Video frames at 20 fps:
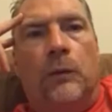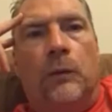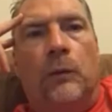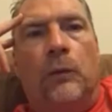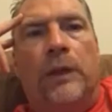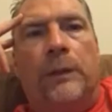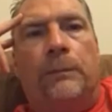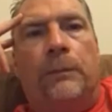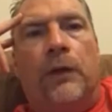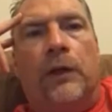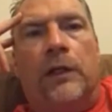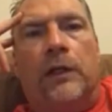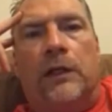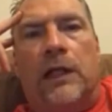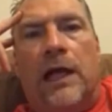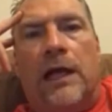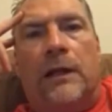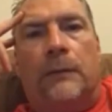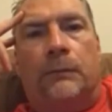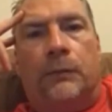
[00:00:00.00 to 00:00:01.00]
we put a
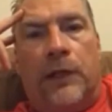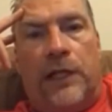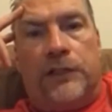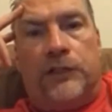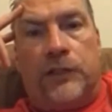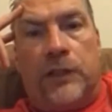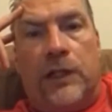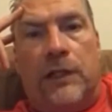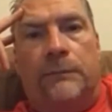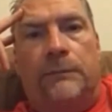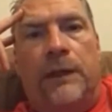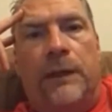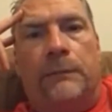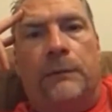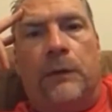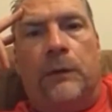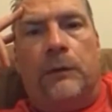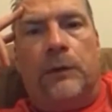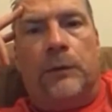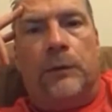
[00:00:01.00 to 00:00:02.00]
lot of pressure on
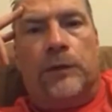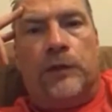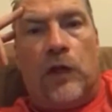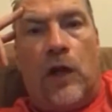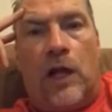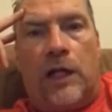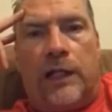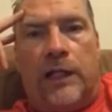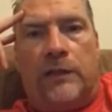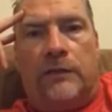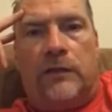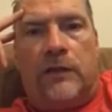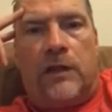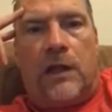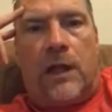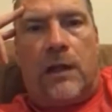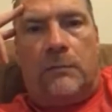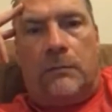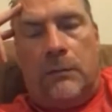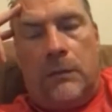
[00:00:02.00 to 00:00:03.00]
people when we're talking to
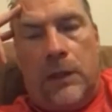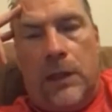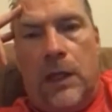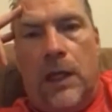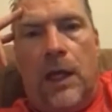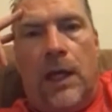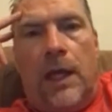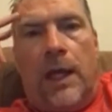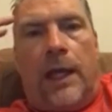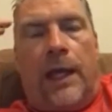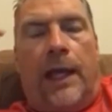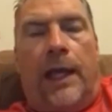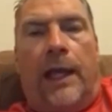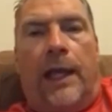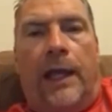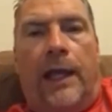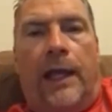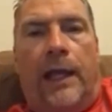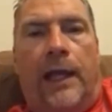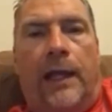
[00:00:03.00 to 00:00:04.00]
them.
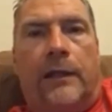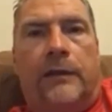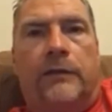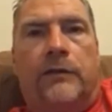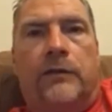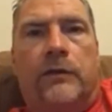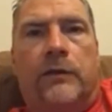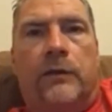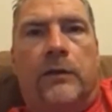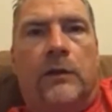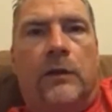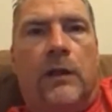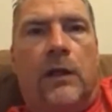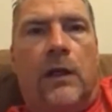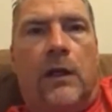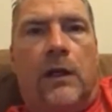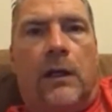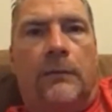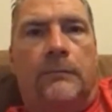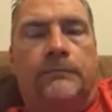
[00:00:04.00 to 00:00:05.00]
And
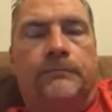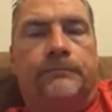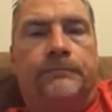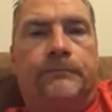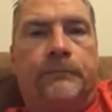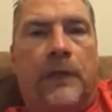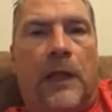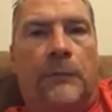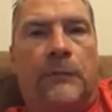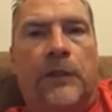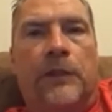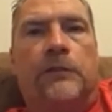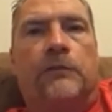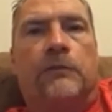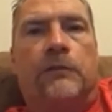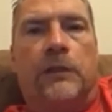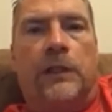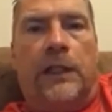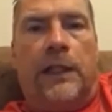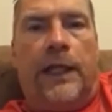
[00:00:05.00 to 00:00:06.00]
I'm going to
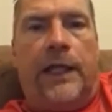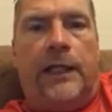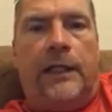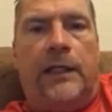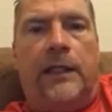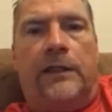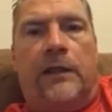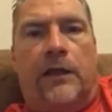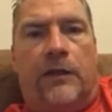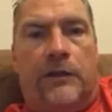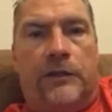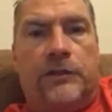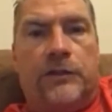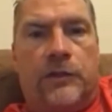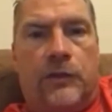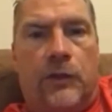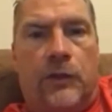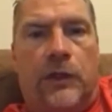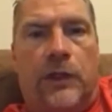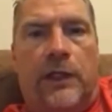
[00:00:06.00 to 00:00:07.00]
relate another
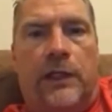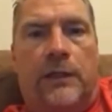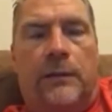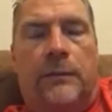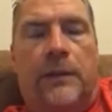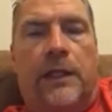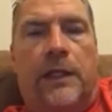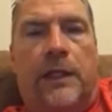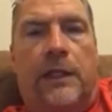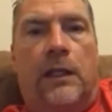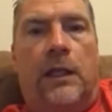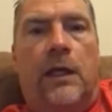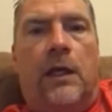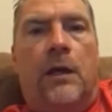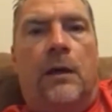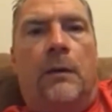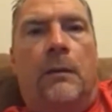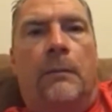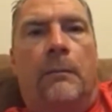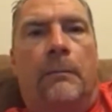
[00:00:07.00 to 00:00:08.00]
story in a minute,
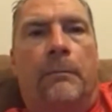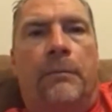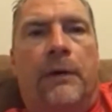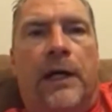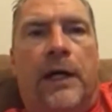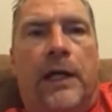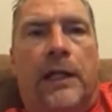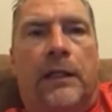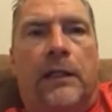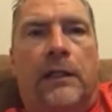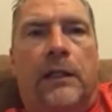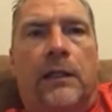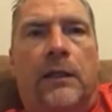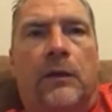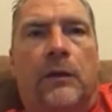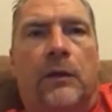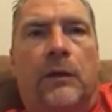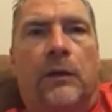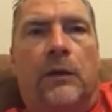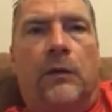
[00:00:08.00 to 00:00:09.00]
but
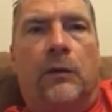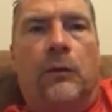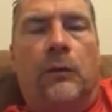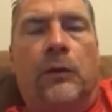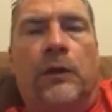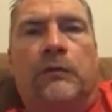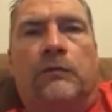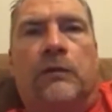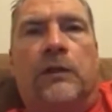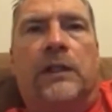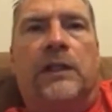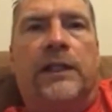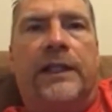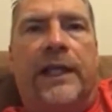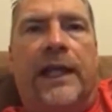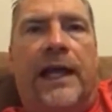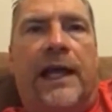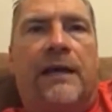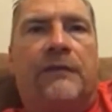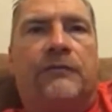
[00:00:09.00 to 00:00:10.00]
we
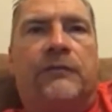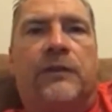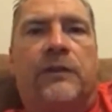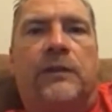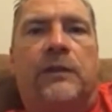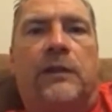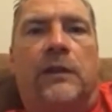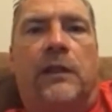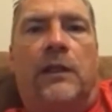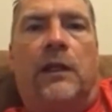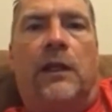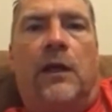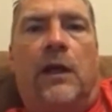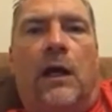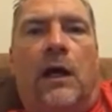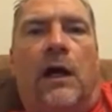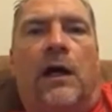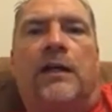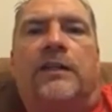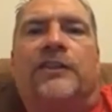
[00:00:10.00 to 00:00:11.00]
really have to
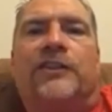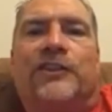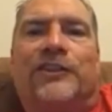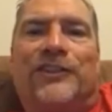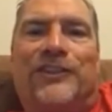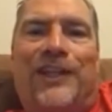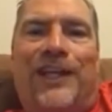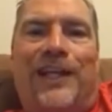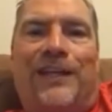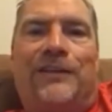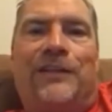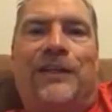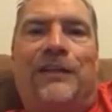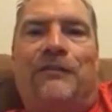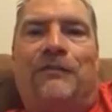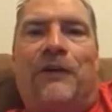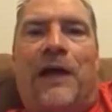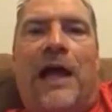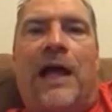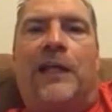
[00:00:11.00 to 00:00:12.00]
understand the
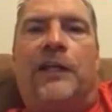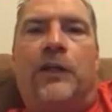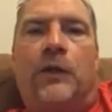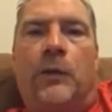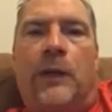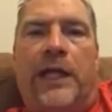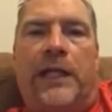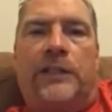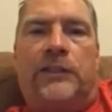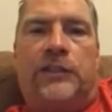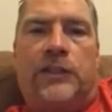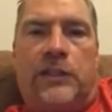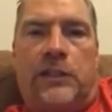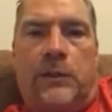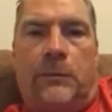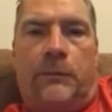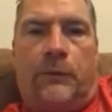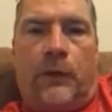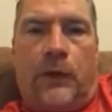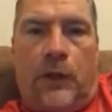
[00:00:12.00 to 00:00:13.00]

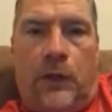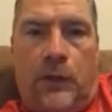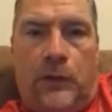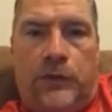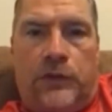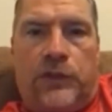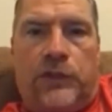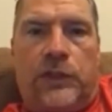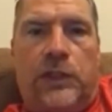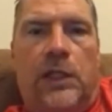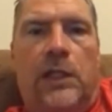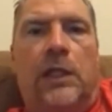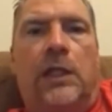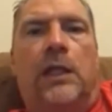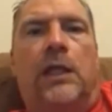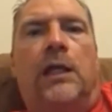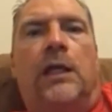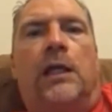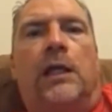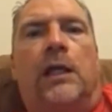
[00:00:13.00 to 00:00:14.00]
evaluation approach
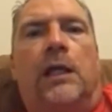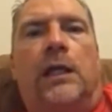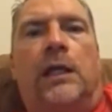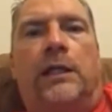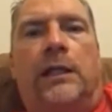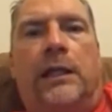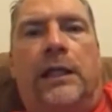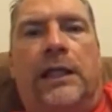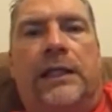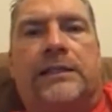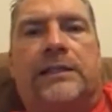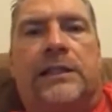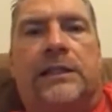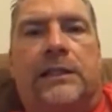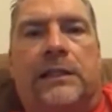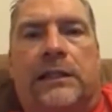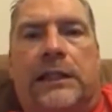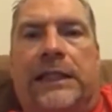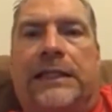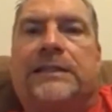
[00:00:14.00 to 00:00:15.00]
is
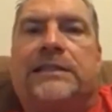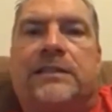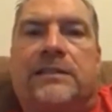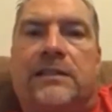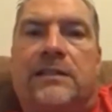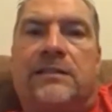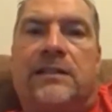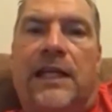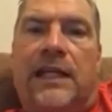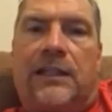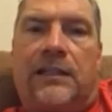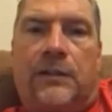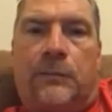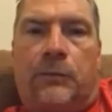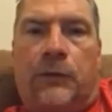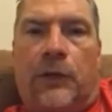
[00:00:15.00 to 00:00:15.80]
to take the